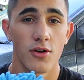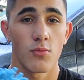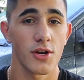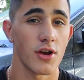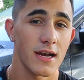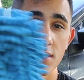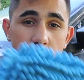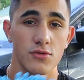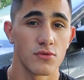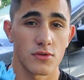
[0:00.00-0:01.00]
And when you're
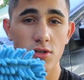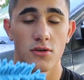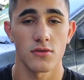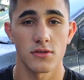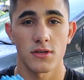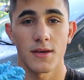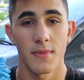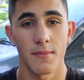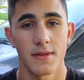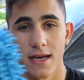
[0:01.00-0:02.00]
actually doing those circles,
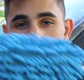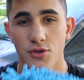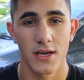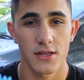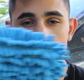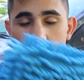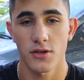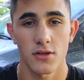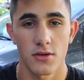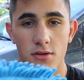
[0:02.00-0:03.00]
that's when you get those
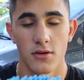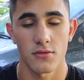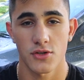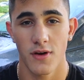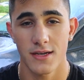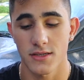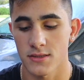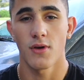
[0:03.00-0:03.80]
circular, you know, scratches.